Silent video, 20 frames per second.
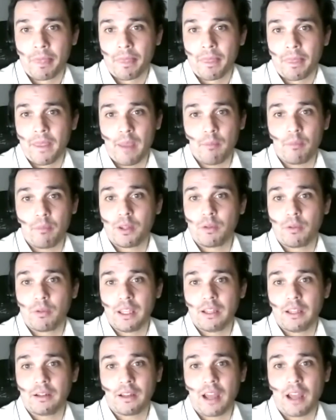in
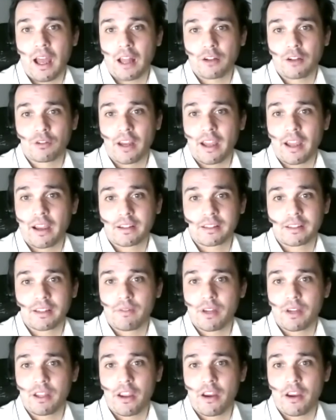between contracts
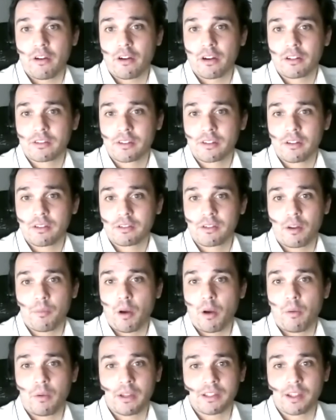every year or so. So I'm
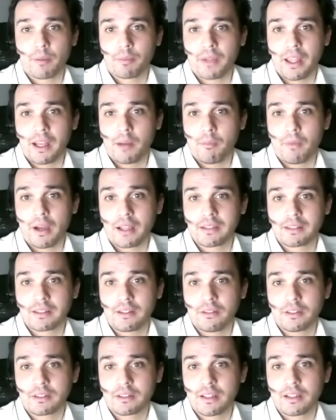always updating my
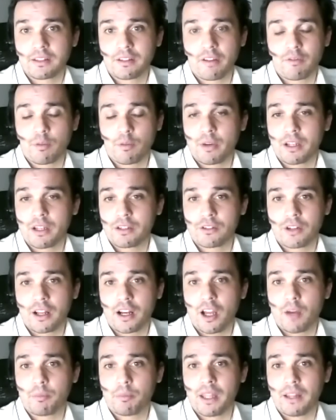skill sets. Everybody should try
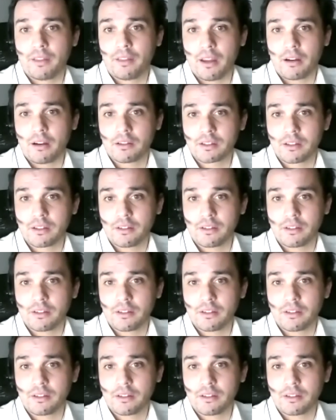to update their skill